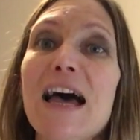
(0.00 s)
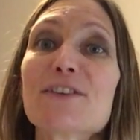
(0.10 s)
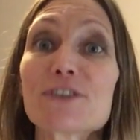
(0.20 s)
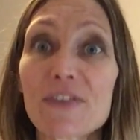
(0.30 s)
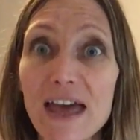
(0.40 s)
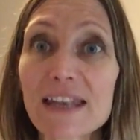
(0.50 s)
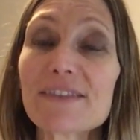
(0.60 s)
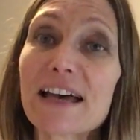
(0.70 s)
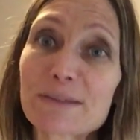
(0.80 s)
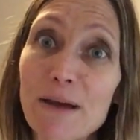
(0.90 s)
So then
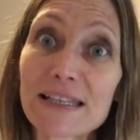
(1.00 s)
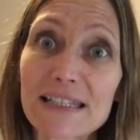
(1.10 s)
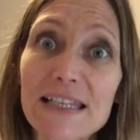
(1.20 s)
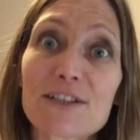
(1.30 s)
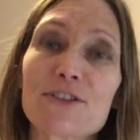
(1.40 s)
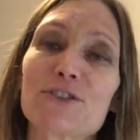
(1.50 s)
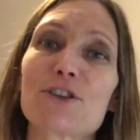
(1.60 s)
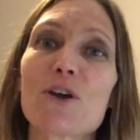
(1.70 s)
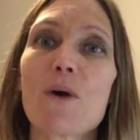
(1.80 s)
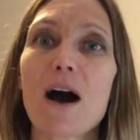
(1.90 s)
that's my decision.
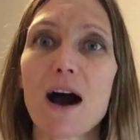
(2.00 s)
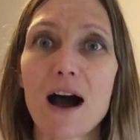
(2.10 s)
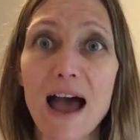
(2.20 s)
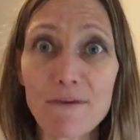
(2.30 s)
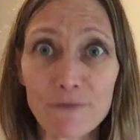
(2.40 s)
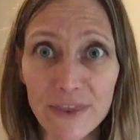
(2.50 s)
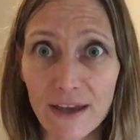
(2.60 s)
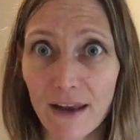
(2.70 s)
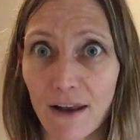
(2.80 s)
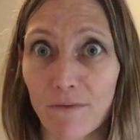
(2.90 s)
So everything
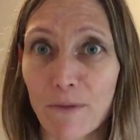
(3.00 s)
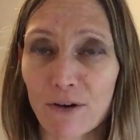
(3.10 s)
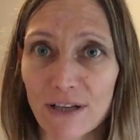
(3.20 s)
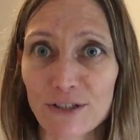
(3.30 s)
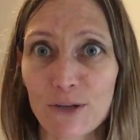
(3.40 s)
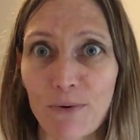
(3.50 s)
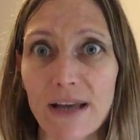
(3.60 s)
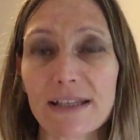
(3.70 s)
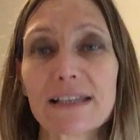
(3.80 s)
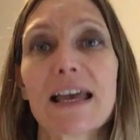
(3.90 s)
I love, my gratitude
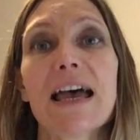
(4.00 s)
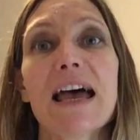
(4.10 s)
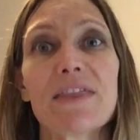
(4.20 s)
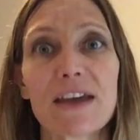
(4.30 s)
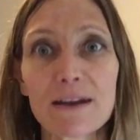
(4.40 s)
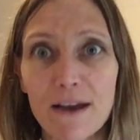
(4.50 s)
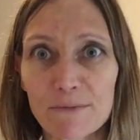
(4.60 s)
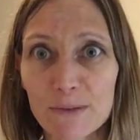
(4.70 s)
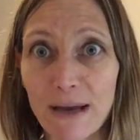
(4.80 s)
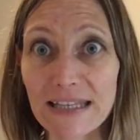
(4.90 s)
practice, then it
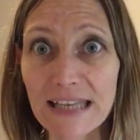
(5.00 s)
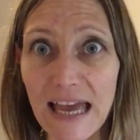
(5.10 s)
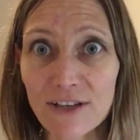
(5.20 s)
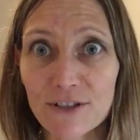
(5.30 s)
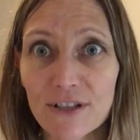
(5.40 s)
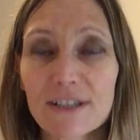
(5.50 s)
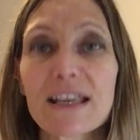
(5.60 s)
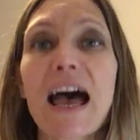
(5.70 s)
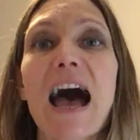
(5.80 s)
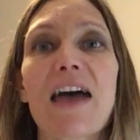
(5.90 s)
comes to my intentions
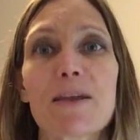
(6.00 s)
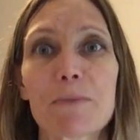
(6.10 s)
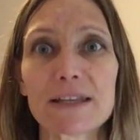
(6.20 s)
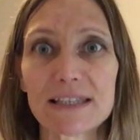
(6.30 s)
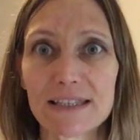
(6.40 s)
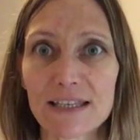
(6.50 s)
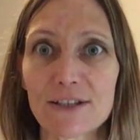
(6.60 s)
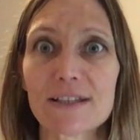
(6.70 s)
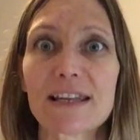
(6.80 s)
and then my decisions.